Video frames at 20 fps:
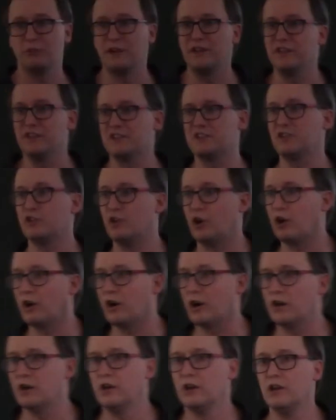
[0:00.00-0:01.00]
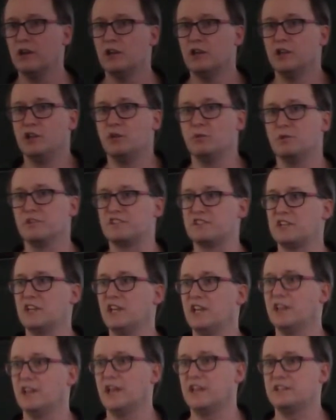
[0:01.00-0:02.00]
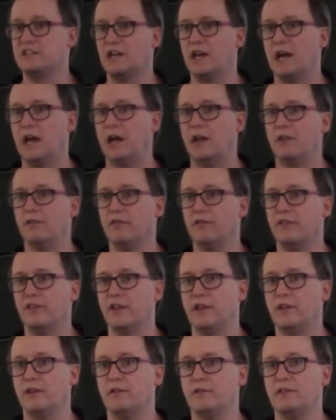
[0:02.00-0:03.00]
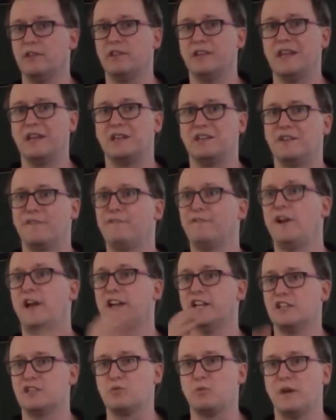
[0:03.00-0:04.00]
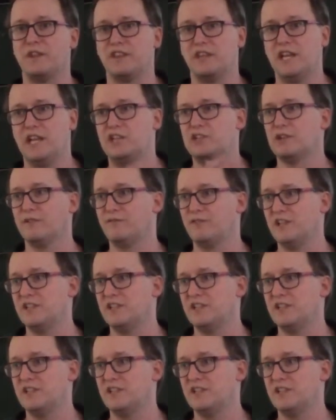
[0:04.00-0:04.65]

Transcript: run this in R, you will see that it defines what each of